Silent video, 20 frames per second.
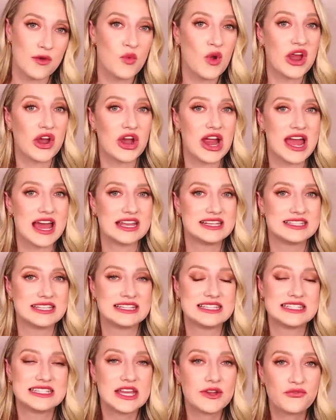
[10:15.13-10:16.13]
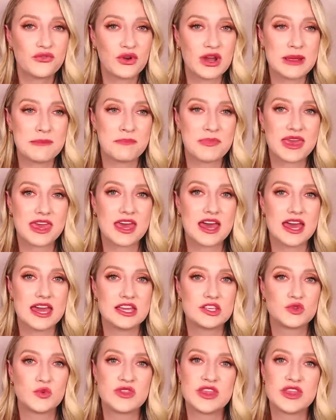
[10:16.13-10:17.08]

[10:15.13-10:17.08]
Whereas it's different because